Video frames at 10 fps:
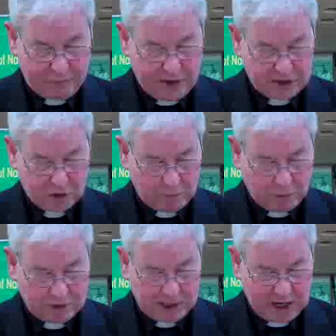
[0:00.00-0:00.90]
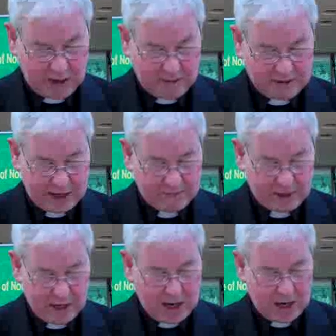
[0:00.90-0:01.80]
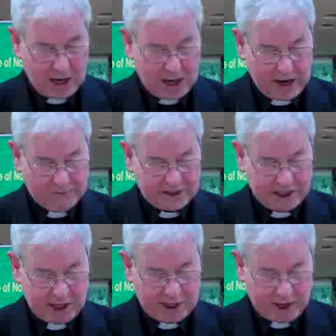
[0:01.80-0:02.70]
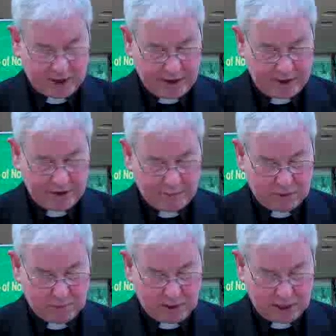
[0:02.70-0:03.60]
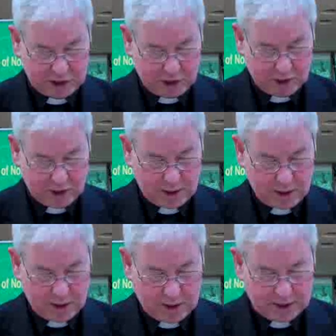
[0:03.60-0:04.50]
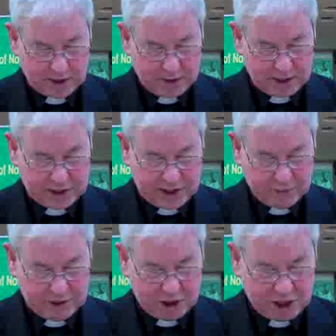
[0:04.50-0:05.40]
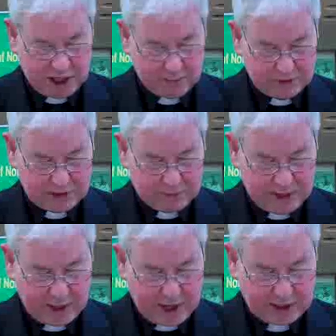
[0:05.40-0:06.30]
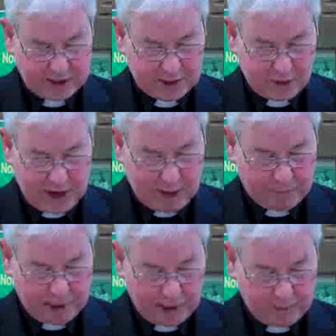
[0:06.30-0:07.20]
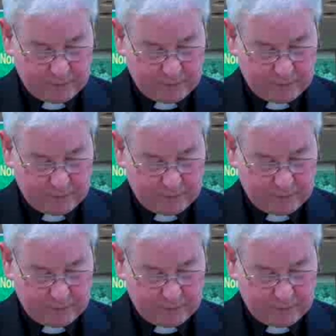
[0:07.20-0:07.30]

friends or books, I have as yet had nothing but pleasure, so that it seems a shame to spend Lent so happily."